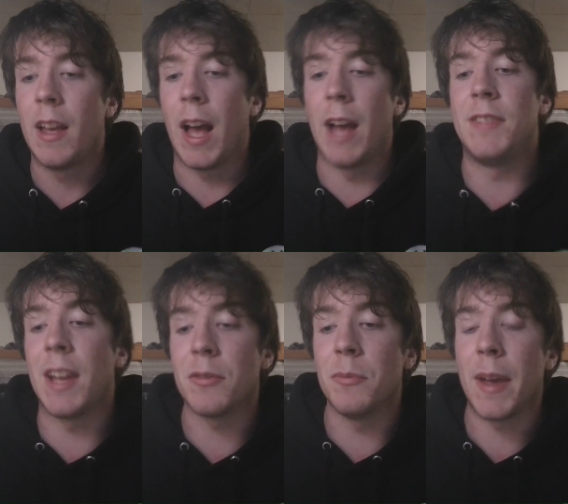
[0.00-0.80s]
I have
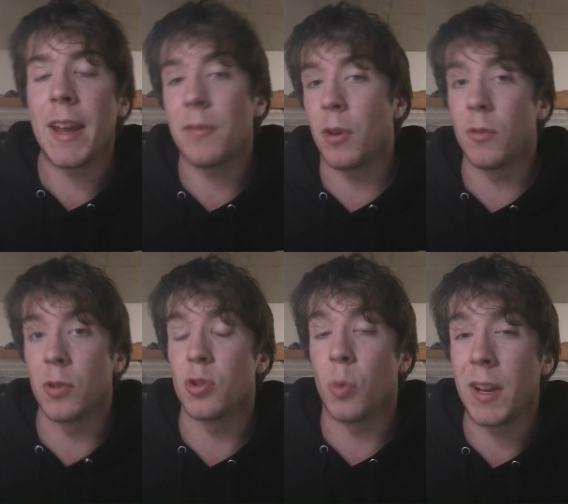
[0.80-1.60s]
Desmond Bane for
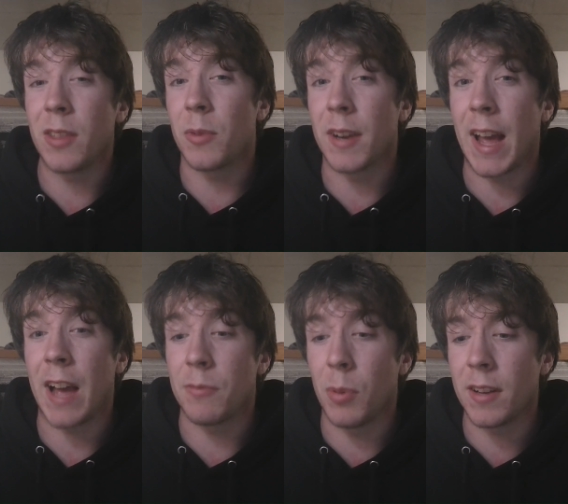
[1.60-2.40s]
over 23 and a
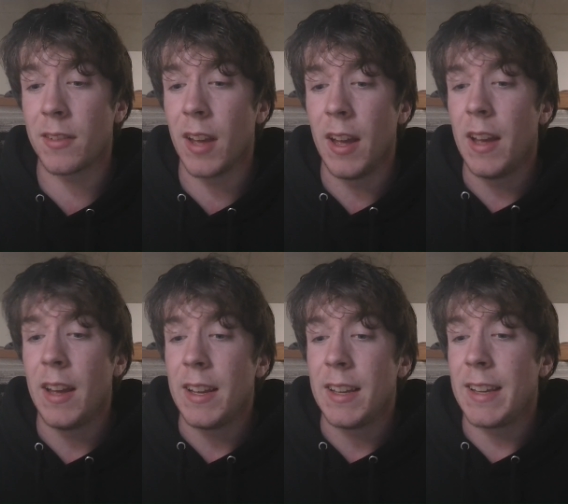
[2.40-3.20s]
half points.
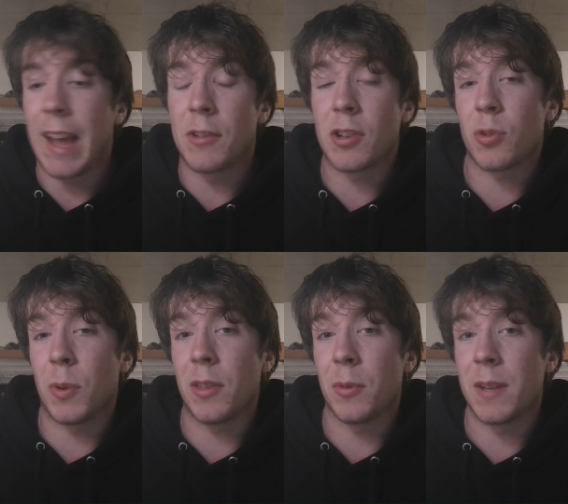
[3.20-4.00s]
He averages
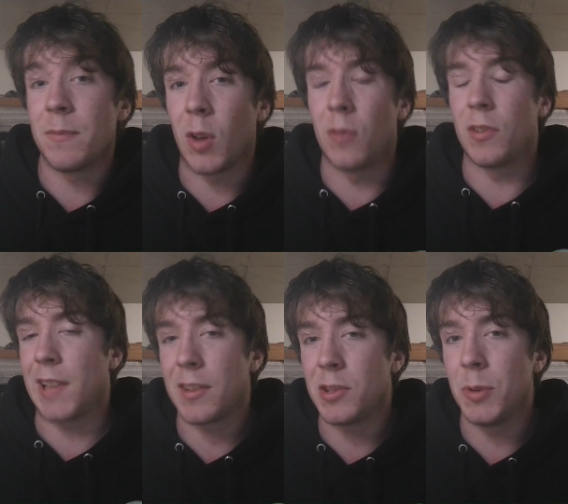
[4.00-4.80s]
23 over his
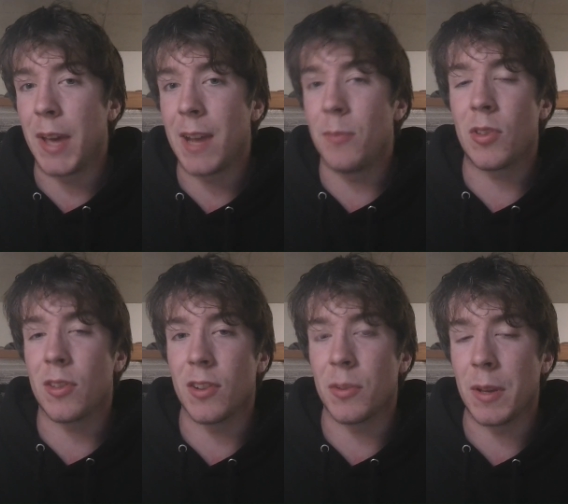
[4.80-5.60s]
last two games
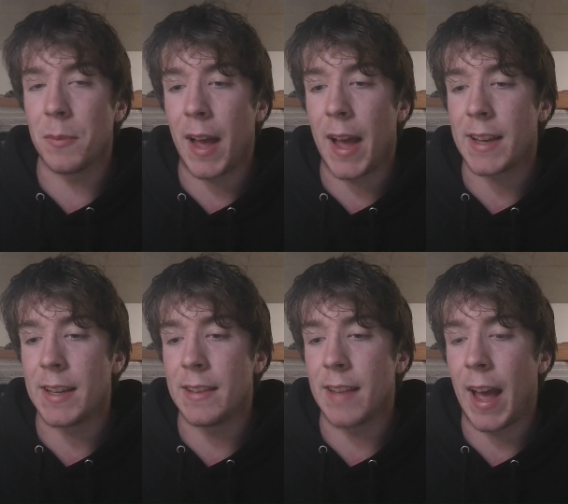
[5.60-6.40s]
since being back.
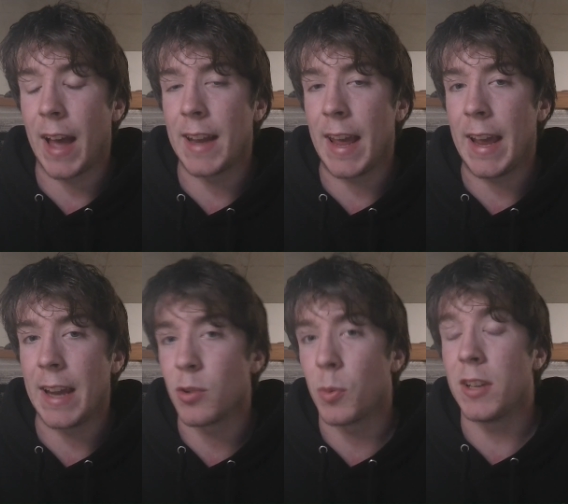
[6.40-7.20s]
He's had
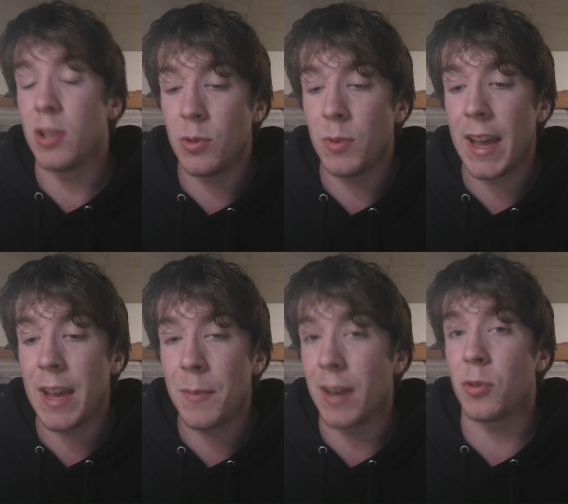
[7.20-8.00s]
a 22
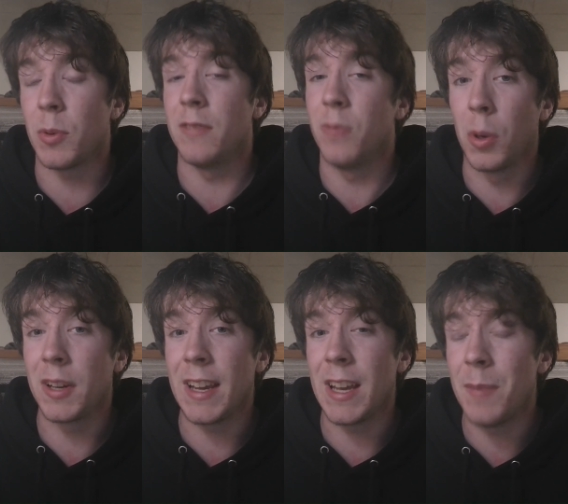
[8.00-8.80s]
game and a 24
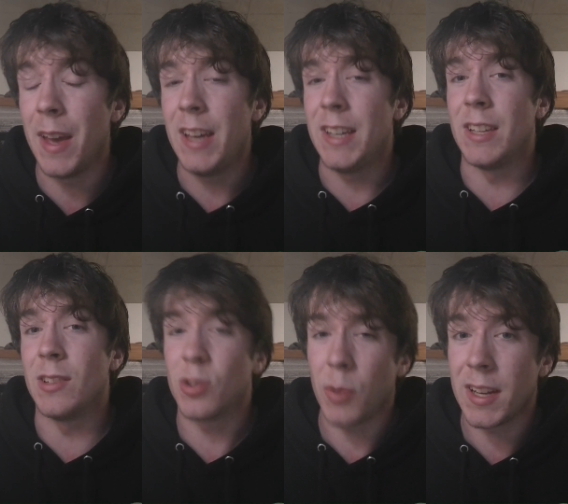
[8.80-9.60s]
game.
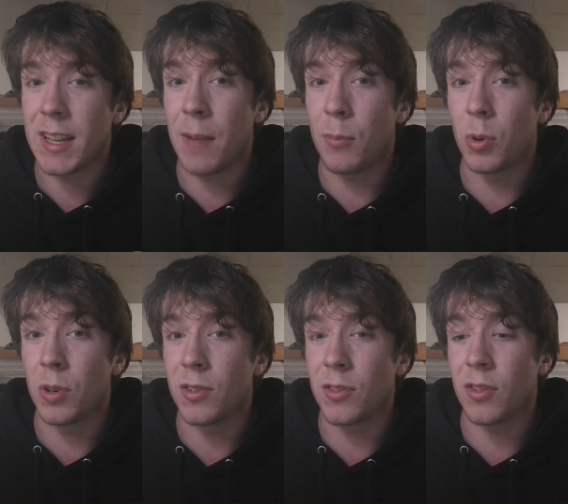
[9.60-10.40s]
He's trending
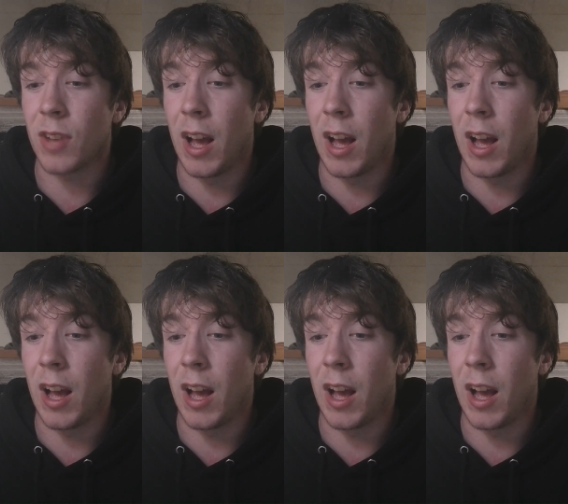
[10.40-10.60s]
upwards.